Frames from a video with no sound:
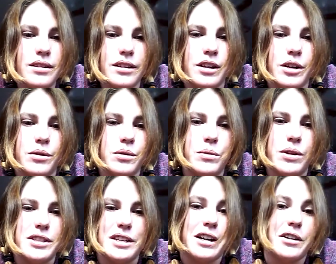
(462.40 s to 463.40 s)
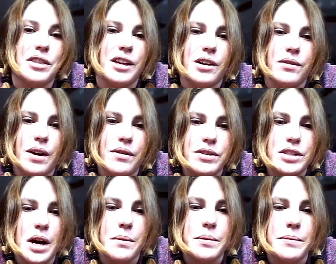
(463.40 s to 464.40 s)
you know, the ones that I could think of off the
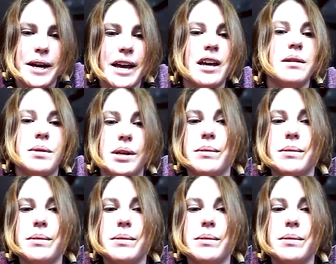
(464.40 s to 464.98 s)
top of my head.